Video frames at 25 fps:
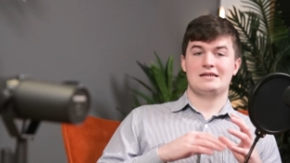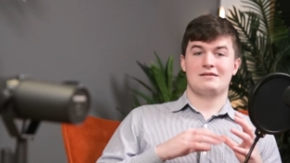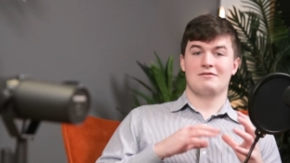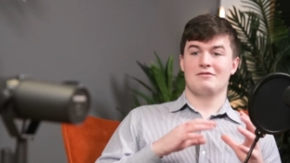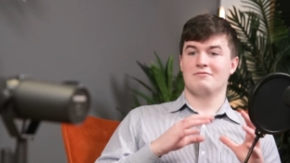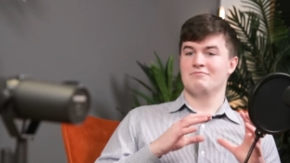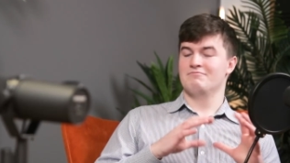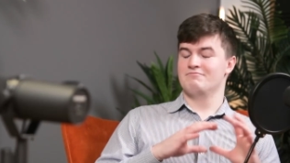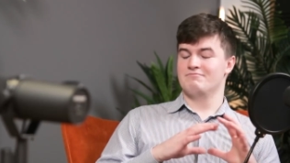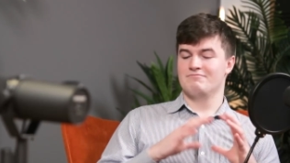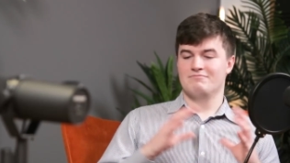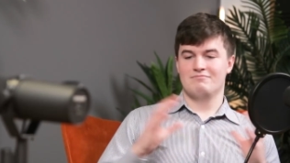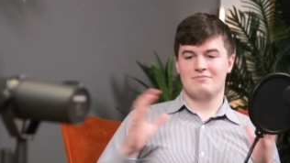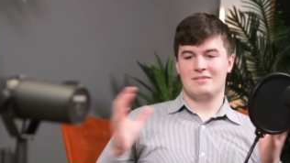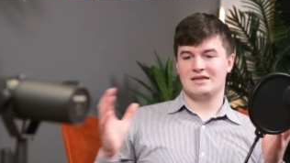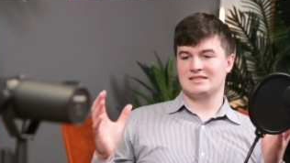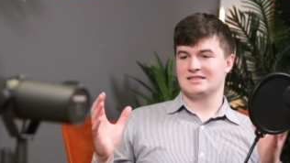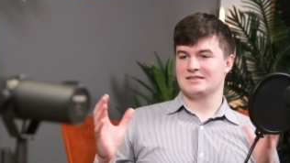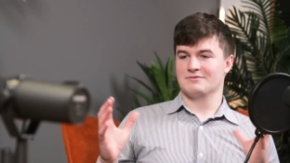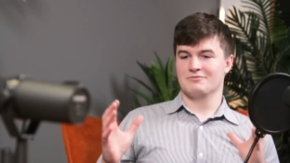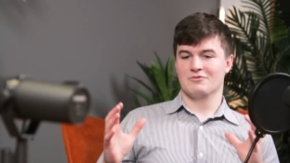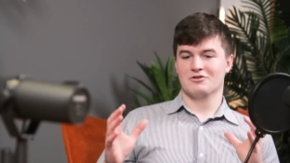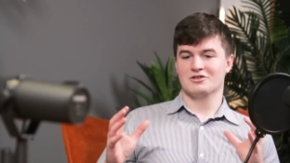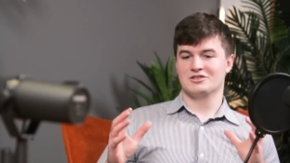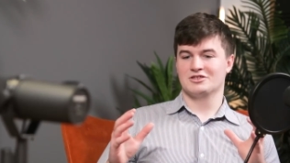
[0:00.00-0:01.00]
a
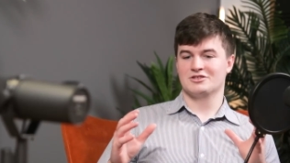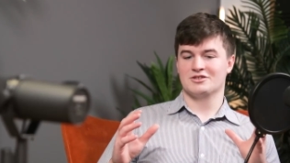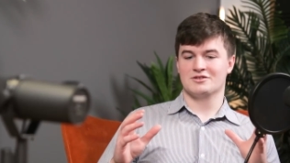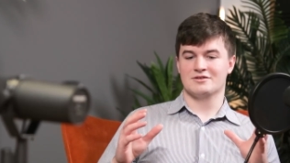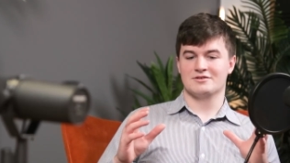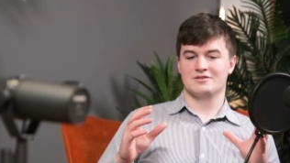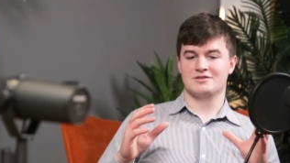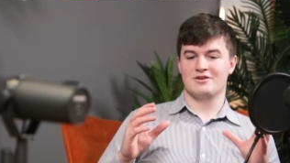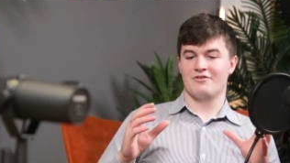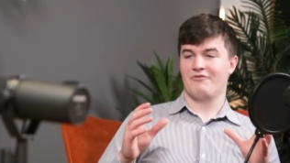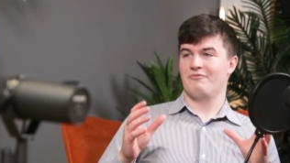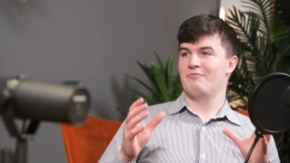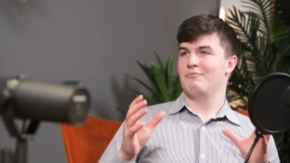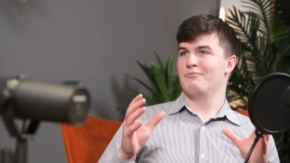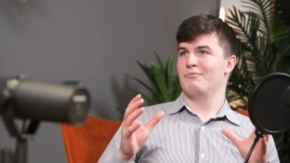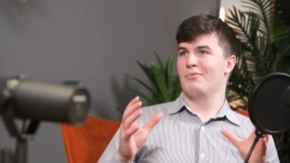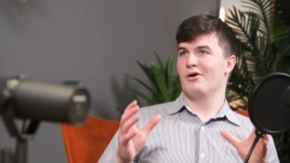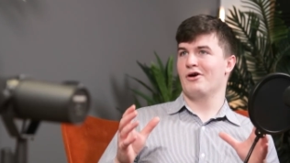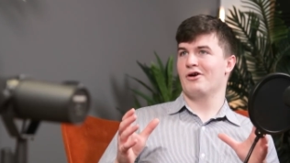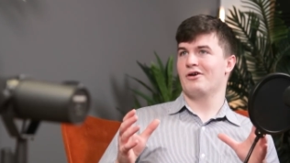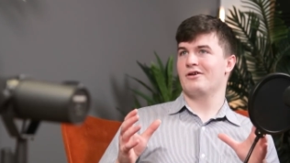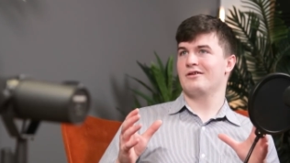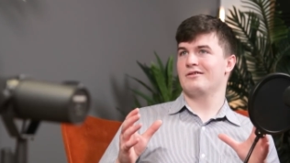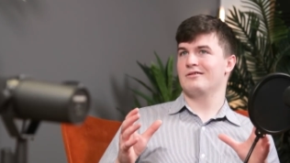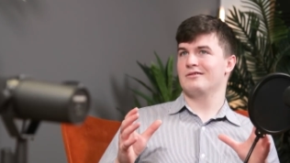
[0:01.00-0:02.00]
massive multitude of stuff.
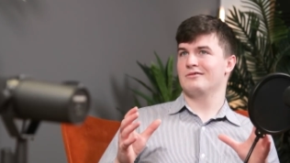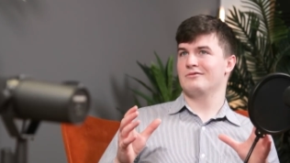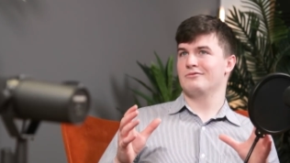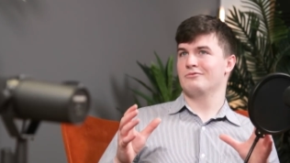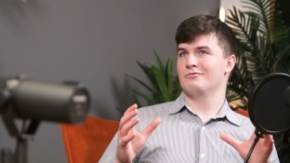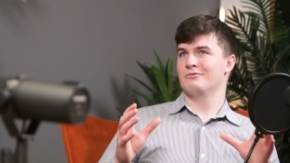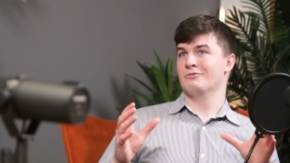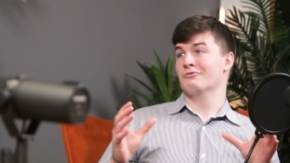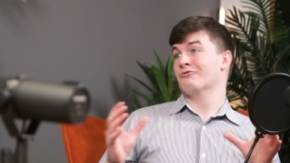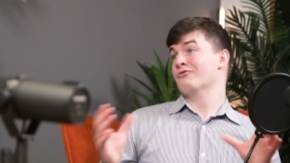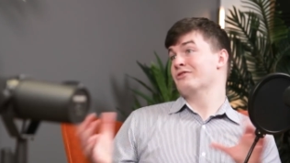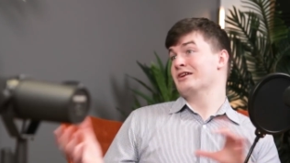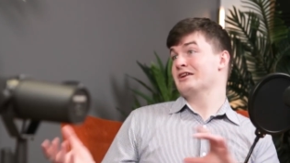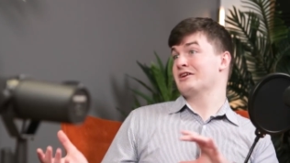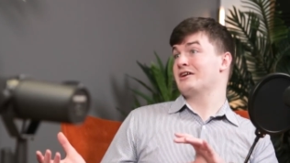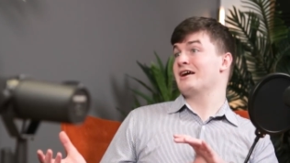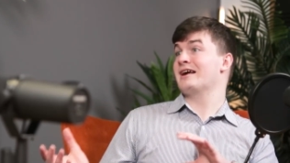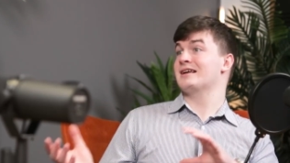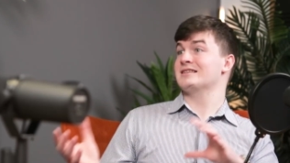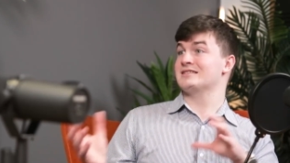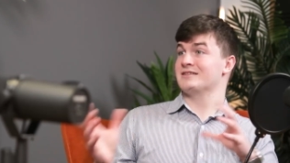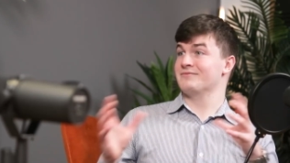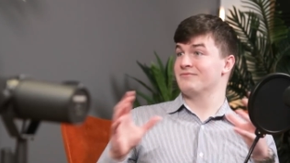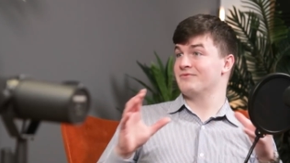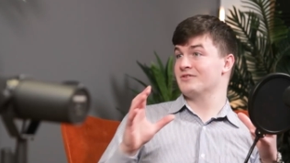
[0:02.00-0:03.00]
But we were
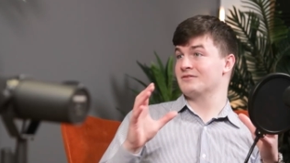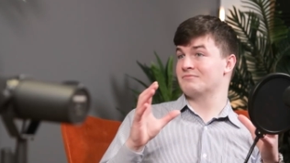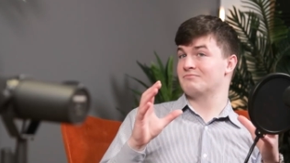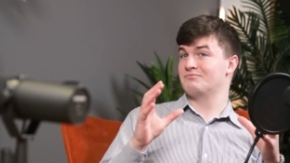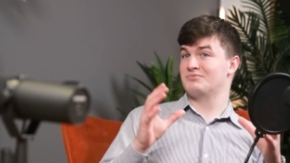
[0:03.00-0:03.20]
relocated for